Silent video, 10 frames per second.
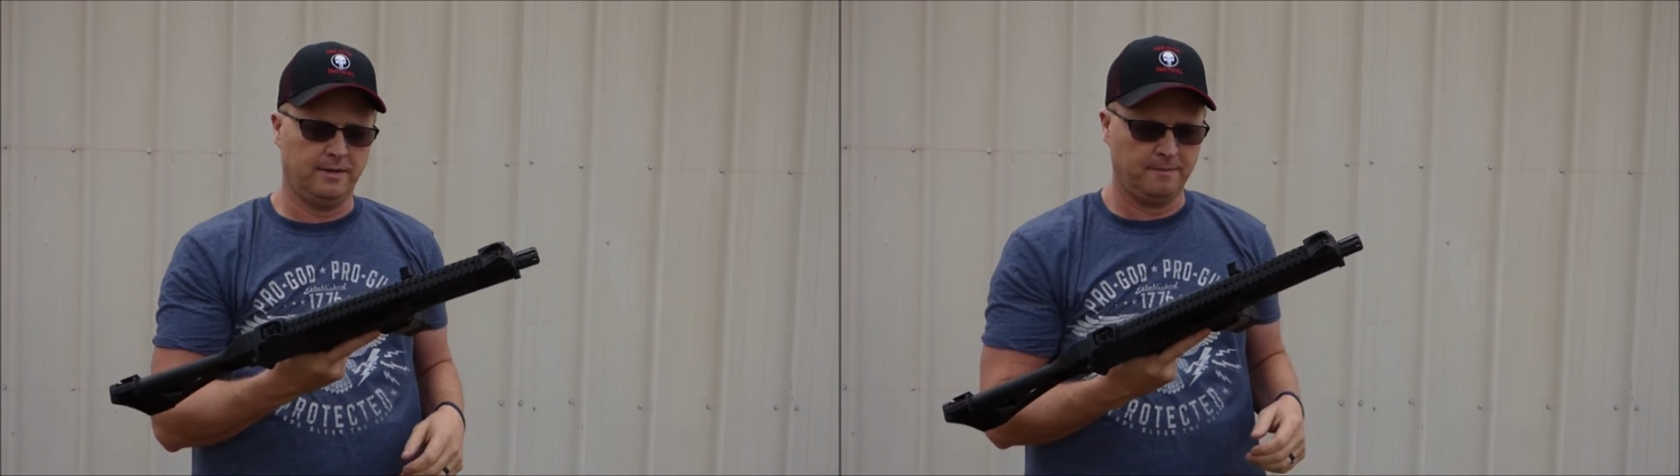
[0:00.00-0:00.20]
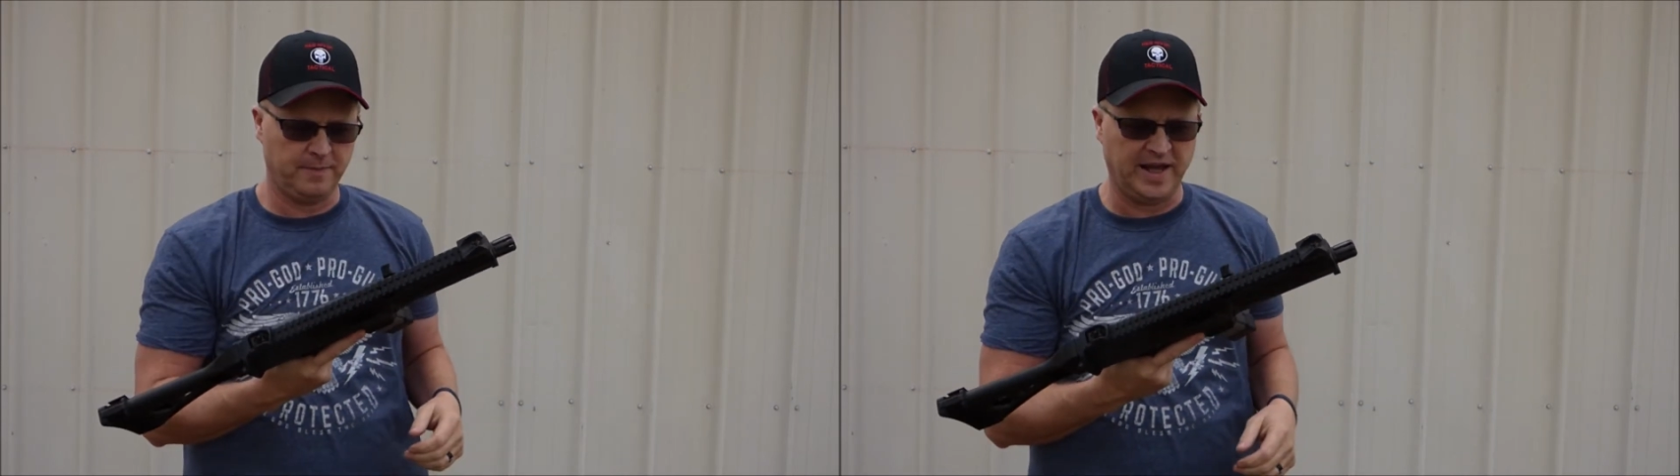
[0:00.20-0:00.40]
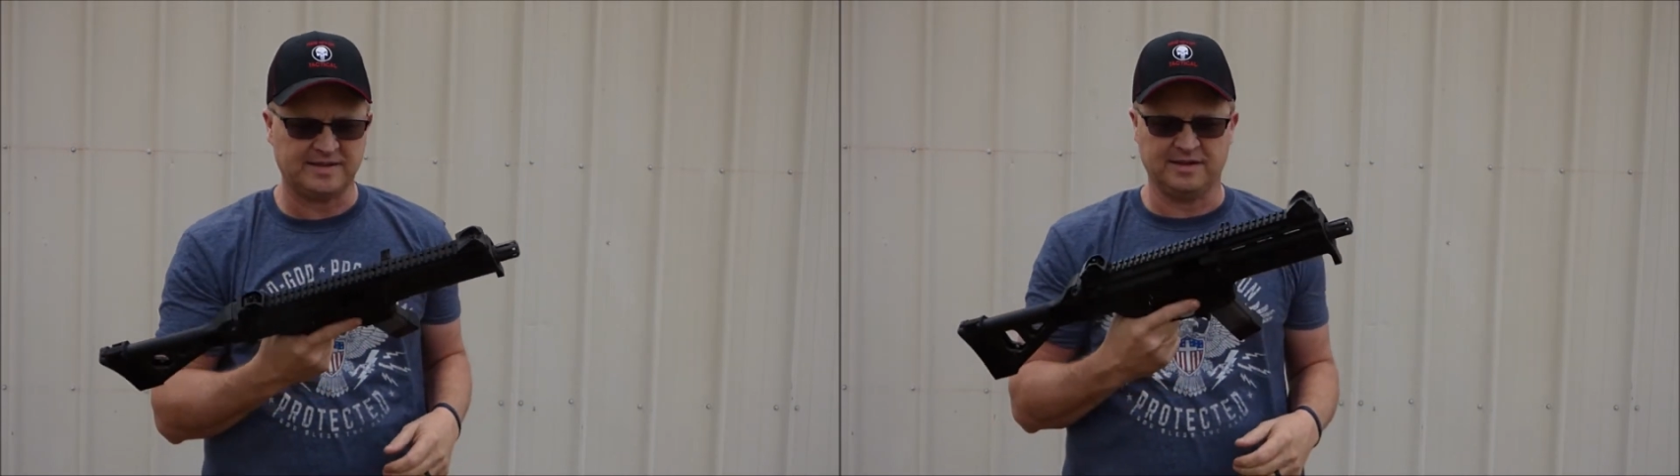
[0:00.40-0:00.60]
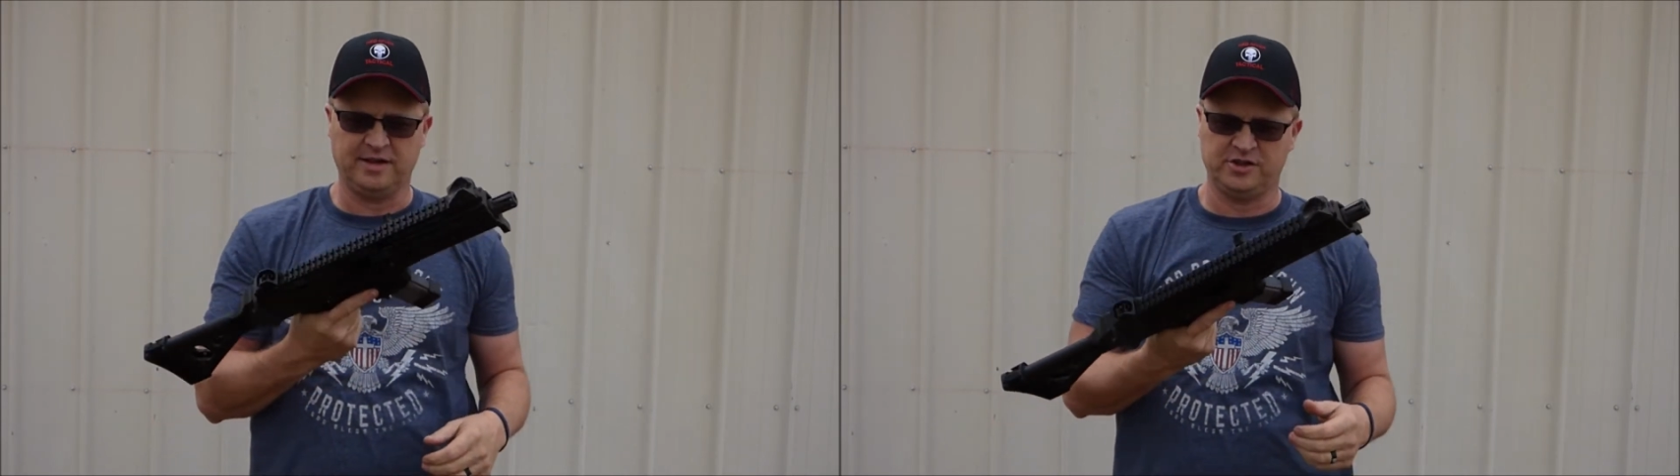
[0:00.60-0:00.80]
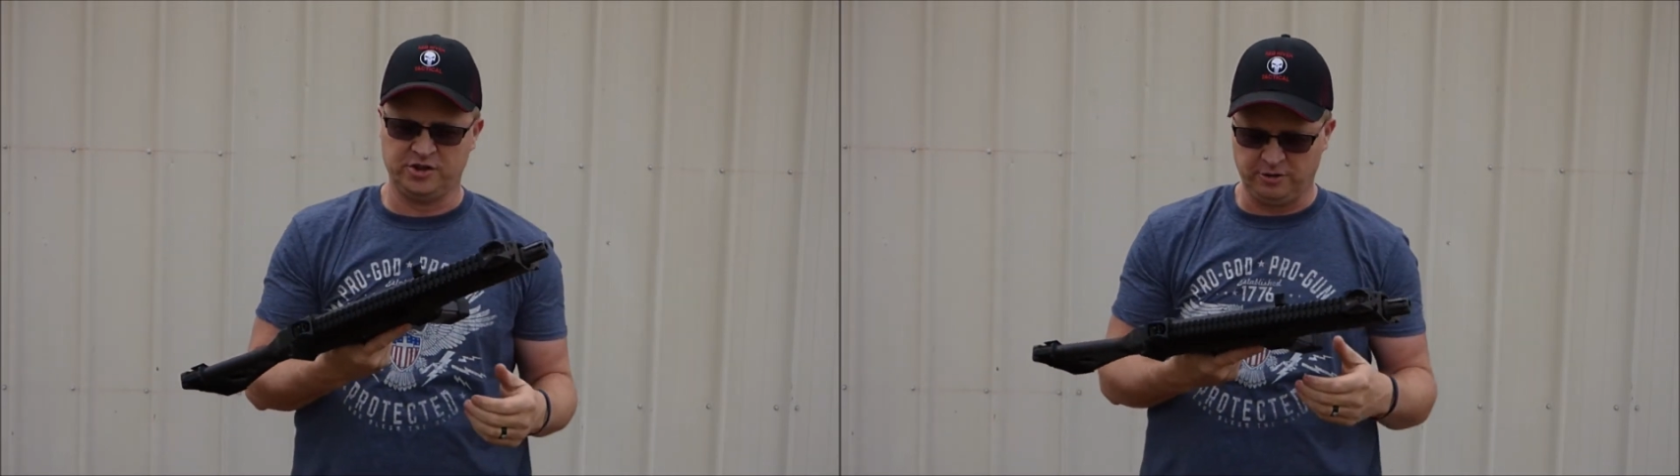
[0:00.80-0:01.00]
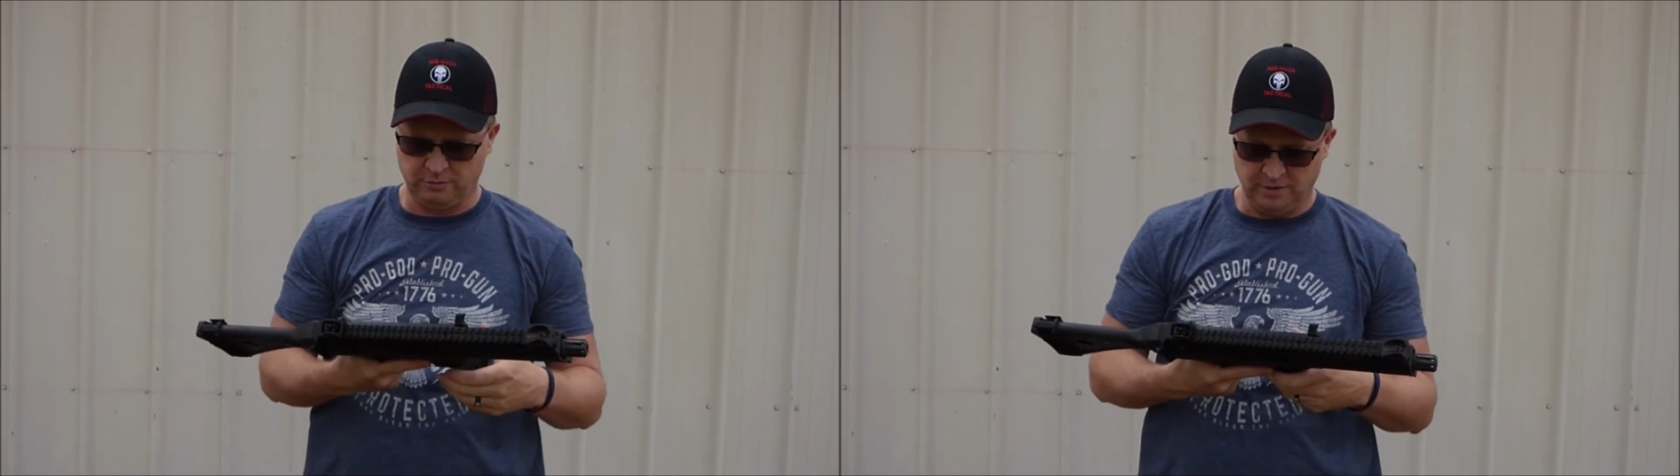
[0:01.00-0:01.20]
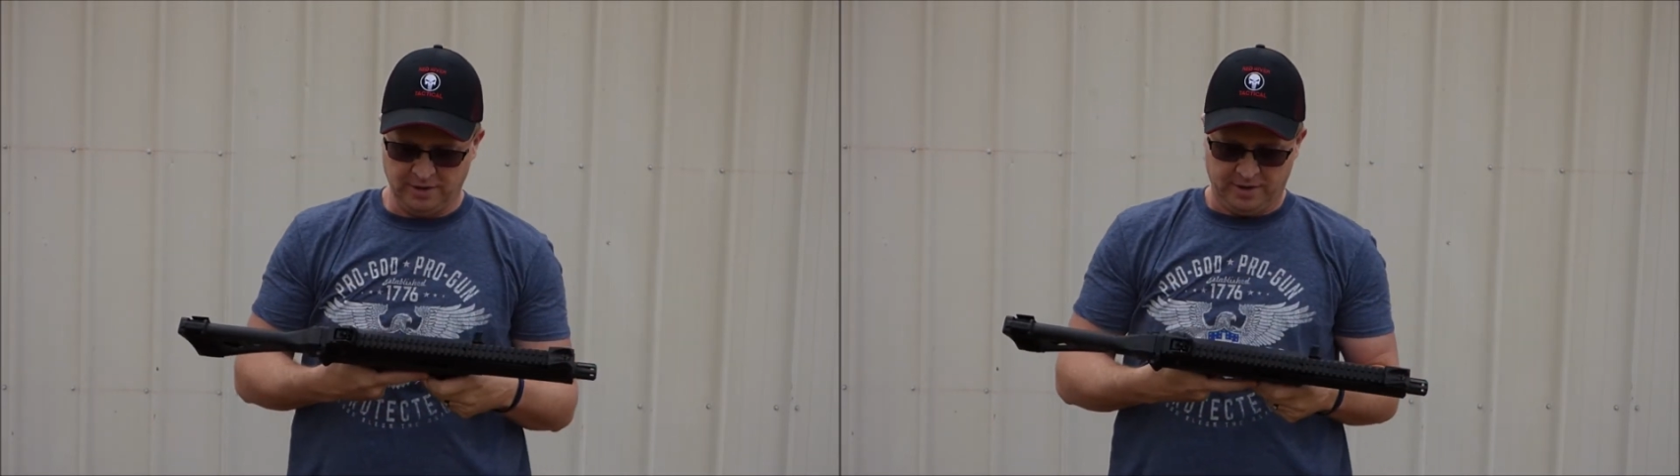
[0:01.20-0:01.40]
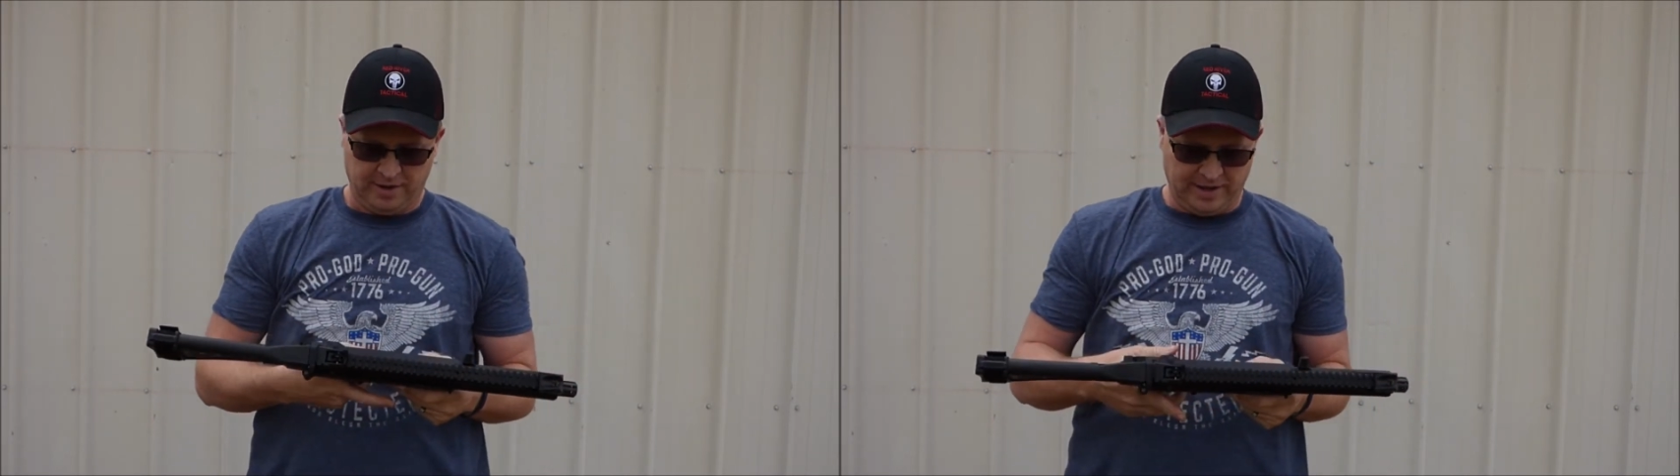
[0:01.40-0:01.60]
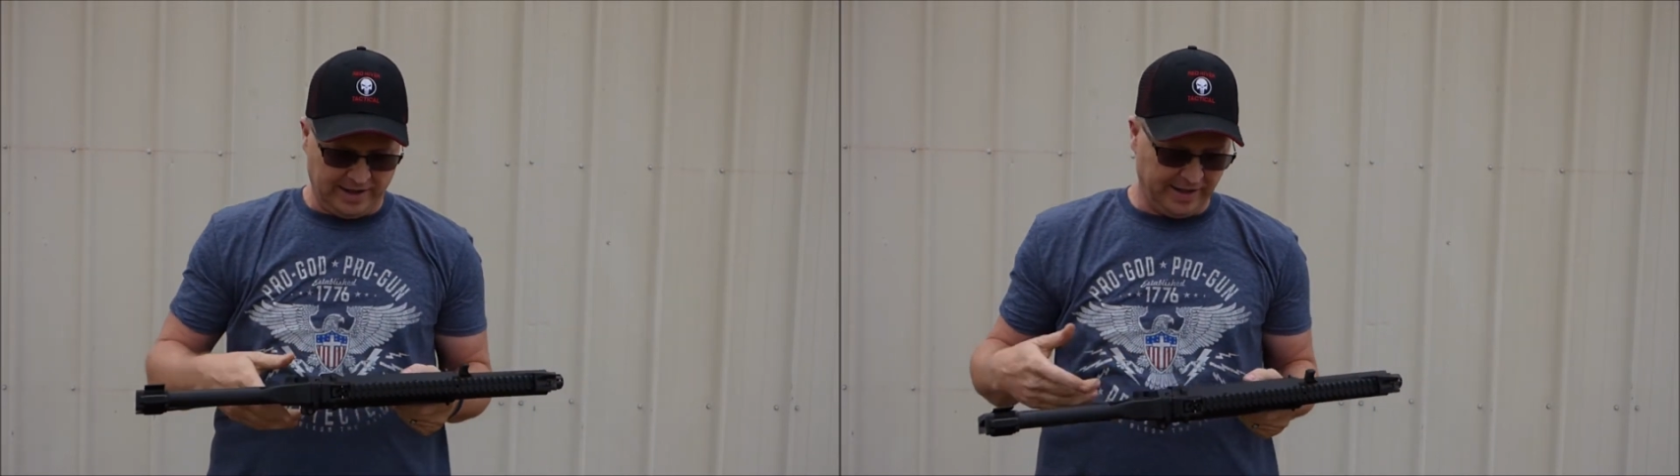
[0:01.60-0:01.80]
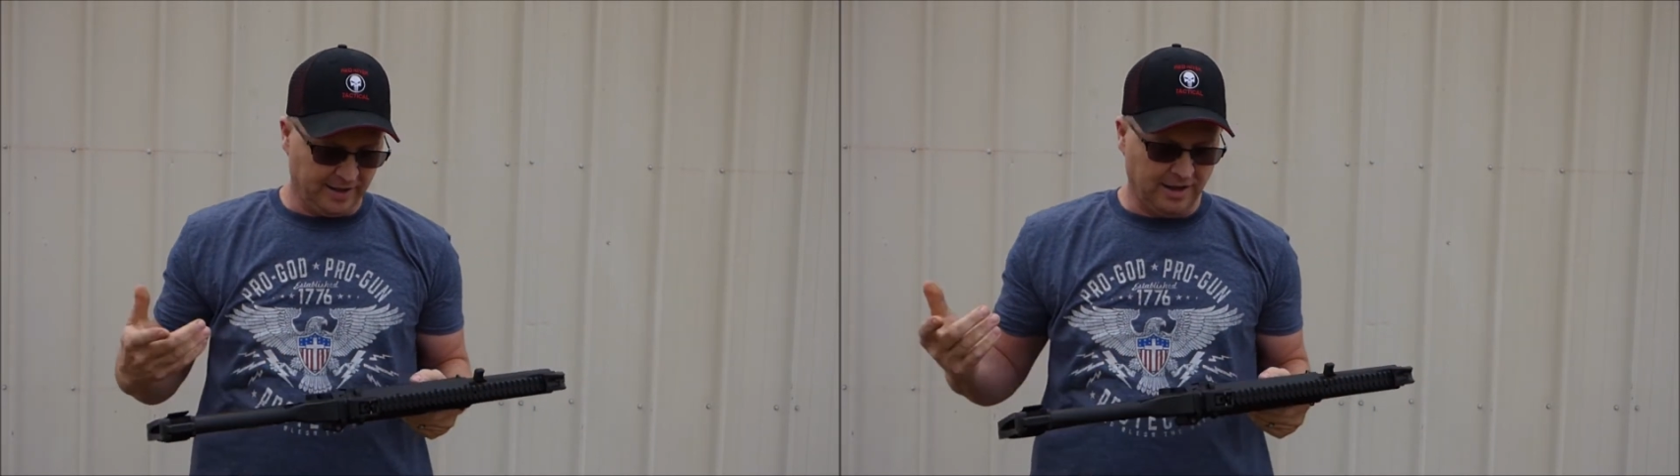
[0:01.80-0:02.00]
that's an issue. I
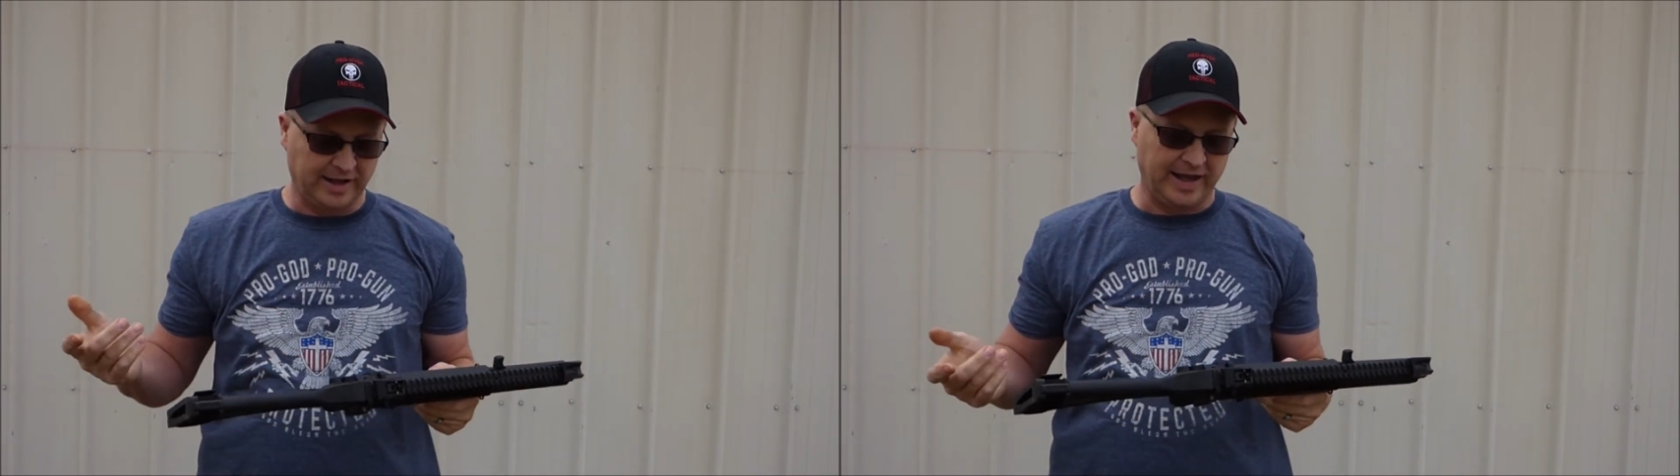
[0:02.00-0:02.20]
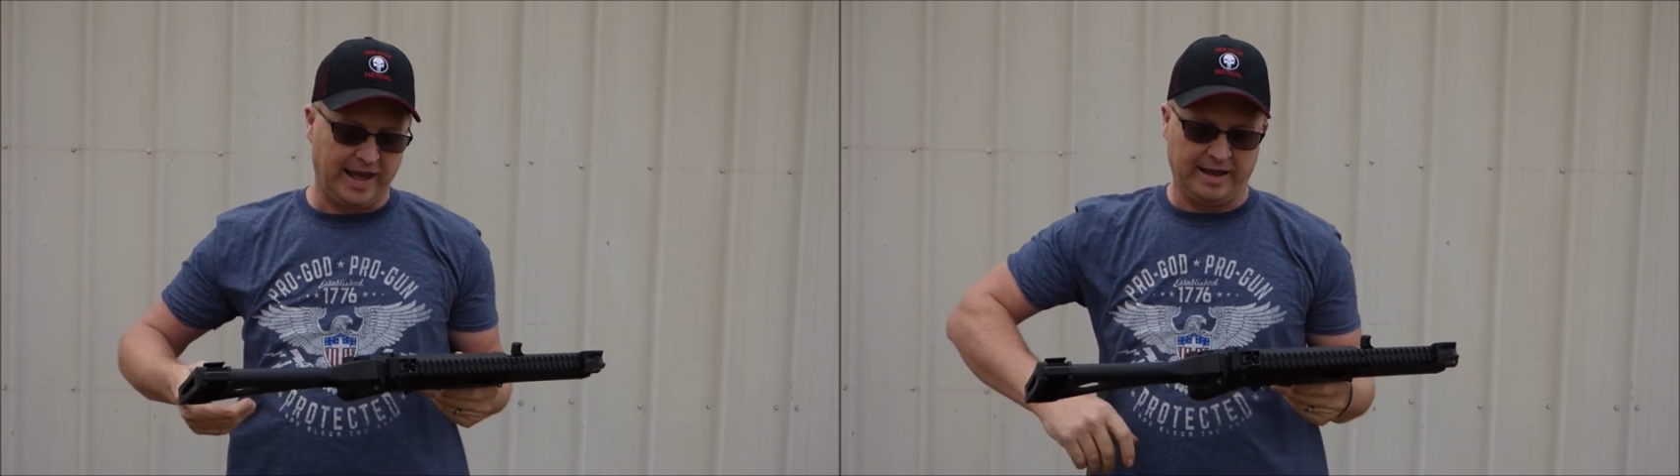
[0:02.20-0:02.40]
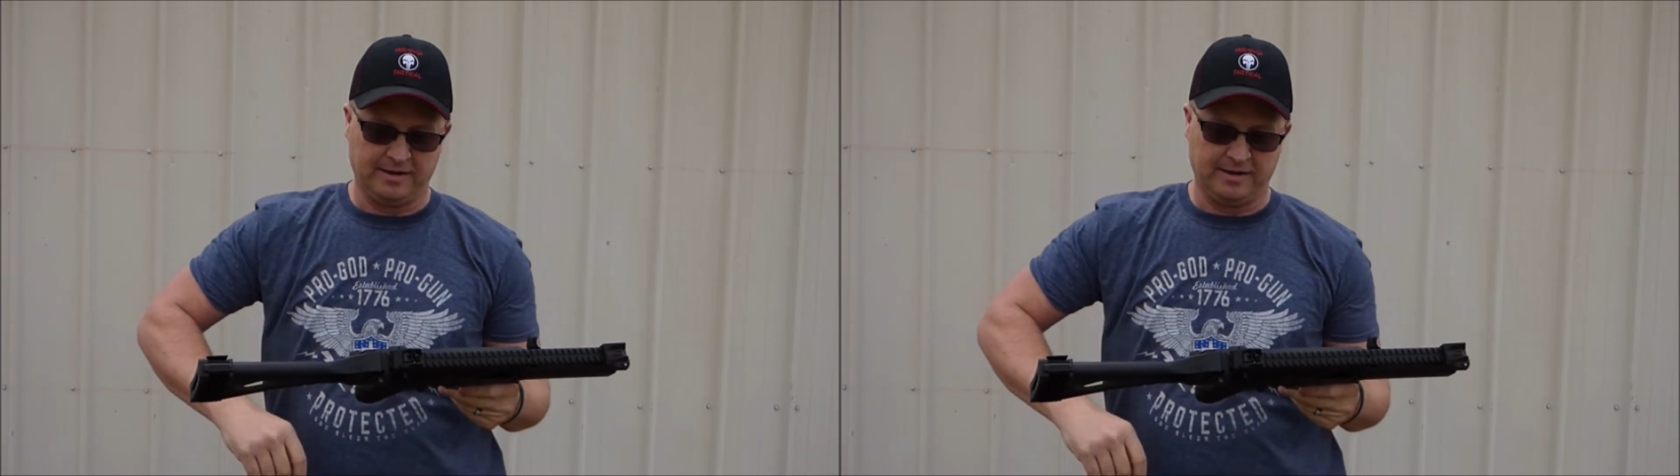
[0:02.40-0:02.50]
didn't like that.